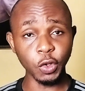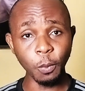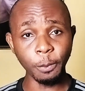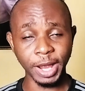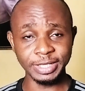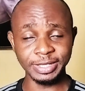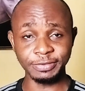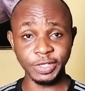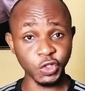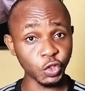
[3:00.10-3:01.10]
of the home matches
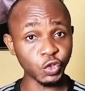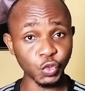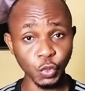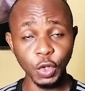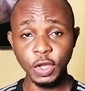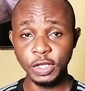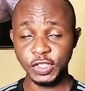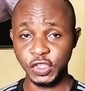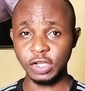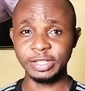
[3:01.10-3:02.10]
have resulted to
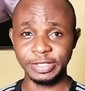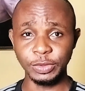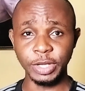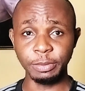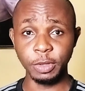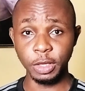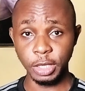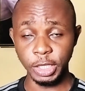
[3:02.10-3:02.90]
success to them.